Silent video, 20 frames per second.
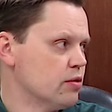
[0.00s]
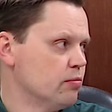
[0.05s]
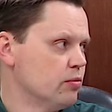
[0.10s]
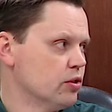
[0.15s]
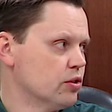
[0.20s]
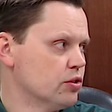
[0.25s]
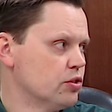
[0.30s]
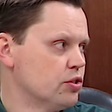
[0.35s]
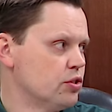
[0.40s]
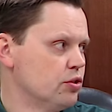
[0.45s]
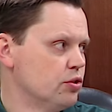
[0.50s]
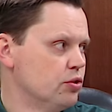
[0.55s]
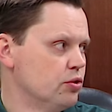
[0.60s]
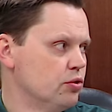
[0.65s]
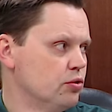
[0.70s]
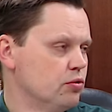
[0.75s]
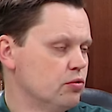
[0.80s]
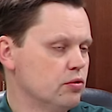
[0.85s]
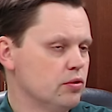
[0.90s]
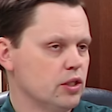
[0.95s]
similar
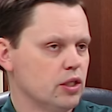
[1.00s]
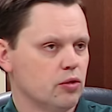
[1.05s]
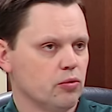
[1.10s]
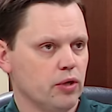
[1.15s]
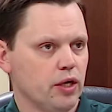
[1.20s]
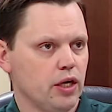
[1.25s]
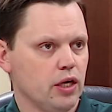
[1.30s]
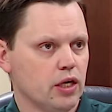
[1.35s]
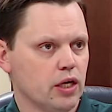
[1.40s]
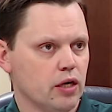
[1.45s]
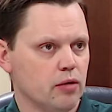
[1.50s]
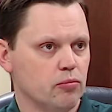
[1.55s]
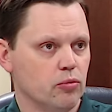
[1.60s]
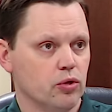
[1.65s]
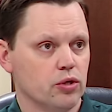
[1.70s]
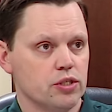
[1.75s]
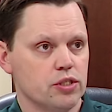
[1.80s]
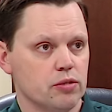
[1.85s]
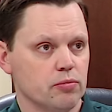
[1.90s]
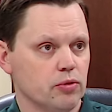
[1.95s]
to, in a way, kind of
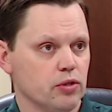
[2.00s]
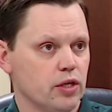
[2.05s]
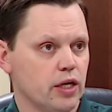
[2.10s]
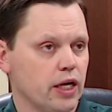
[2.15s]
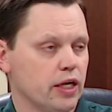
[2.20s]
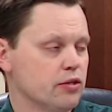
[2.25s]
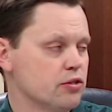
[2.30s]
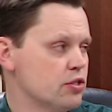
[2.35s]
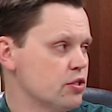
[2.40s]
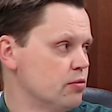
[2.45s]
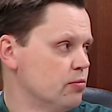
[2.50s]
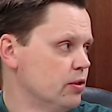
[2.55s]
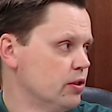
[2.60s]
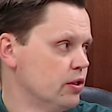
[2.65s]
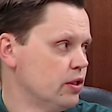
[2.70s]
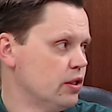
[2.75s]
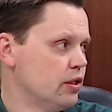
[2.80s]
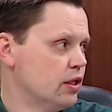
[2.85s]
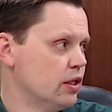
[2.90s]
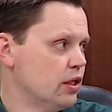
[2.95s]
more similar to agri
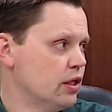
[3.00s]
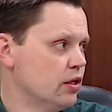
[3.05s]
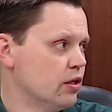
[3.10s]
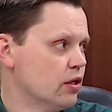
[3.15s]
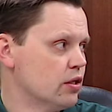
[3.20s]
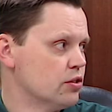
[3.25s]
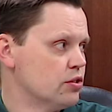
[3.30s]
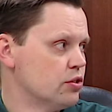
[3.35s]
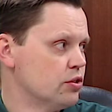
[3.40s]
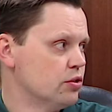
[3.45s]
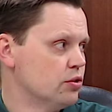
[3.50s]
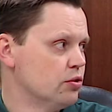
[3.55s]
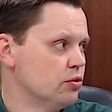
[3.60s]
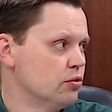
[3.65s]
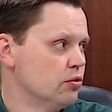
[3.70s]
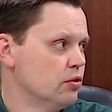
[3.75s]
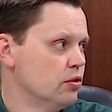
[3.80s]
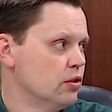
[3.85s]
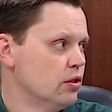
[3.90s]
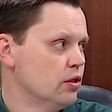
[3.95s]
stability than they are
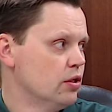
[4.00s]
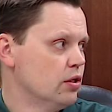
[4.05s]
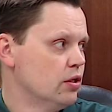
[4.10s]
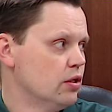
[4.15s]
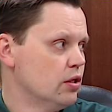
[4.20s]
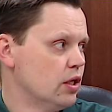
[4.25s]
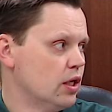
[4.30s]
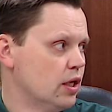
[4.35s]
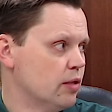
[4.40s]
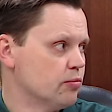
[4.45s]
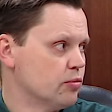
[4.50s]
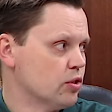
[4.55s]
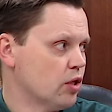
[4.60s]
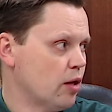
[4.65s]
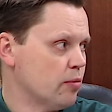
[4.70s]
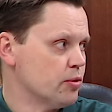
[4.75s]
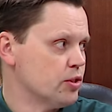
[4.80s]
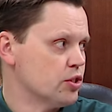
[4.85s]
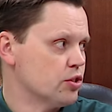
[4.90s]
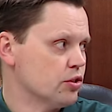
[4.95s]
to um,
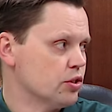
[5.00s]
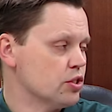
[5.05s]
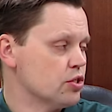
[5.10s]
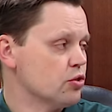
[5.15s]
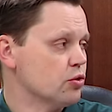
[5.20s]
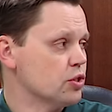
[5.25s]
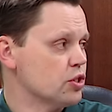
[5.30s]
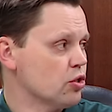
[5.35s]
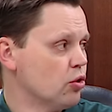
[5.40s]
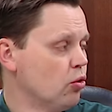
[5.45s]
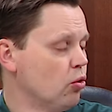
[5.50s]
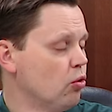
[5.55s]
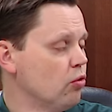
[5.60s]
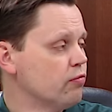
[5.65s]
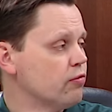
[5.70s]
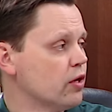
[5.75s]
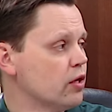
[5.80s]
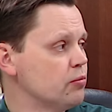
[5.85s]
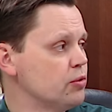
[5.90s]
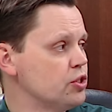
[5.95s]
crop insurance. So it's a
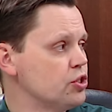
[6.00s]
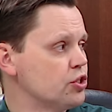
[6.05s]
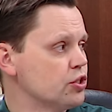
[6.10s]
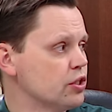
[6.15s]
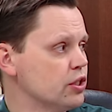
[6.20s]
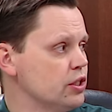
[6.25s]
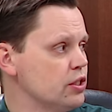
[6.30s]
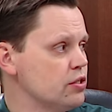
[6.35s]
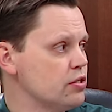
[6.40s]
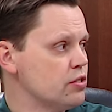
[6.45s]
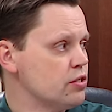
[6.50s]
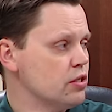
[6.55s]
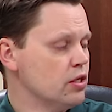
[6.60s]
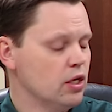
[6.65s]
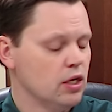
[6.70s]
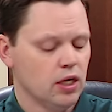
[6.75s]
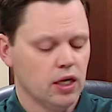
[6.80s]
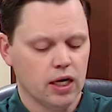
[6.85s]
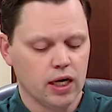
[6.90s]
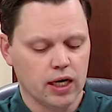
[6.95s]
whole farm insurance,
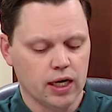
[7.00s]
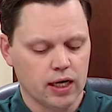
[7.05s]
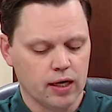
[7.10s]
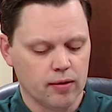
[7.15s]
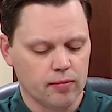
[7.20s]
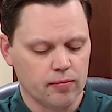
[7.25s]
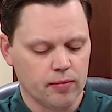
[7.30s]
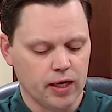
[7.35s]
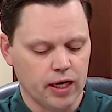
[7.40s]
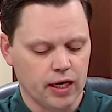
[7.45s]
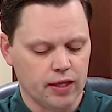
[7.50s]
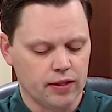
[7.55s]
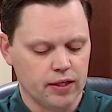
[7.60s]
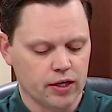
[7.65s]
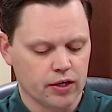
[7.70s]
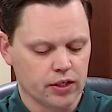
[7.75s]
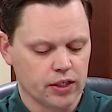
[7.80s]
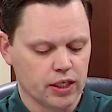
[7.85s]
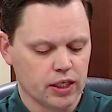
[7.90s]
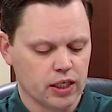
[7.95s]
um, and
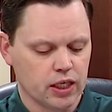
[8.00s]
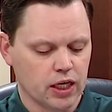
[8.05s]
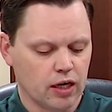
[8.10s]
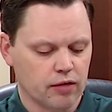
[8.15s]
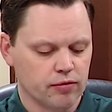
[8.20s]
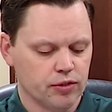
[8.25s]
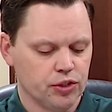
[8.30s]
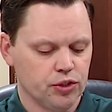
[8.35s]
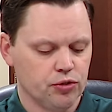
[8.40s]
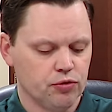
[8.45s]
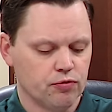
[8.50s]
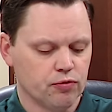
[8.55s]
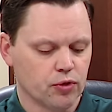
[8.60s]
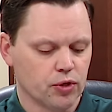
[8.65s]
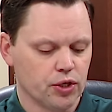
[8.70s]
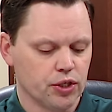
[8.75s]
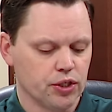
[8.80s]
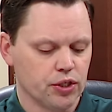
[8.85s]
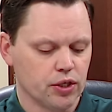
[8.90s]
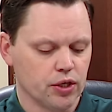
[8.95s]
they're going to cover you
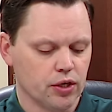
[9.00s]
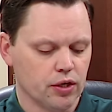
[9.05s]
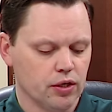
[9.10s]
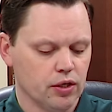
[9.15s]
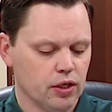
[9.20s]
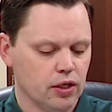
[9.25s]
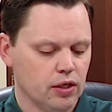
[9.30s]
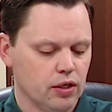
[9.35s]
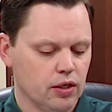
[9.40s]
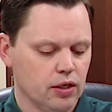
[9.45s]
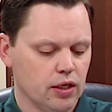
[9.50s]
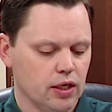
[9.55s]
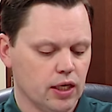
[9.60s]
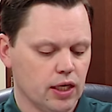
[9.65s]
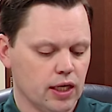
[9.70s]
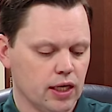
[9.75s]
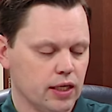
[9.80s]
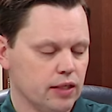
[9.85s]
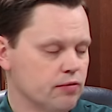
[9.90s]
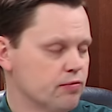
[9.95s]
for your
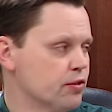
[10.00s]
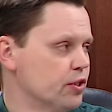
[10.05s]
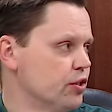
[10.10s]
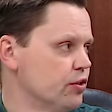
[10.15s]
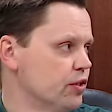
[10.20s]
uh, for